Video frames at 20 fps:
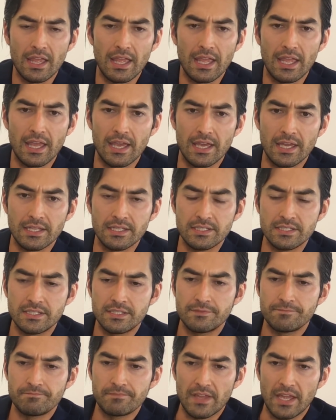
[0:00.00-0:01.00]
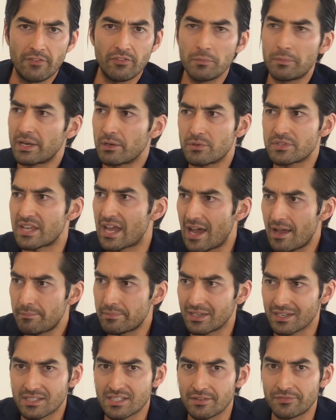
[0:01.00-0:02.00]
And everybody was
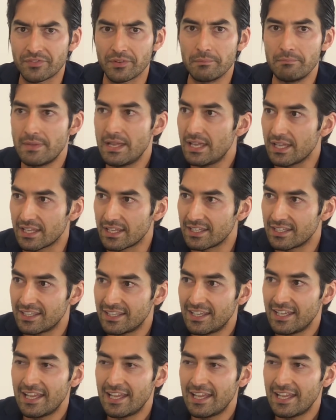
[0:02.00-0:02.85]
happy except for me.